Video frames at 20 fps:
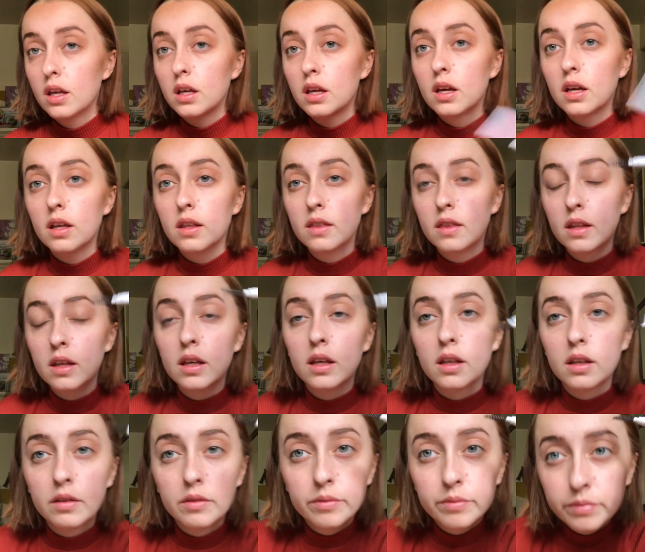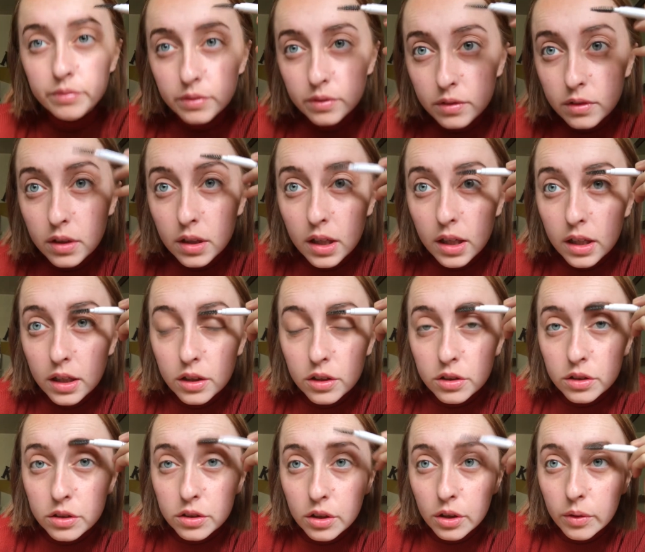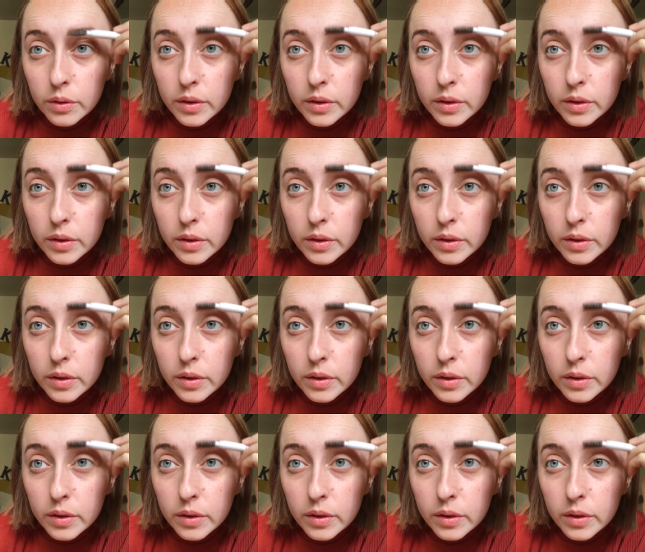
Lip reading: And then I can just go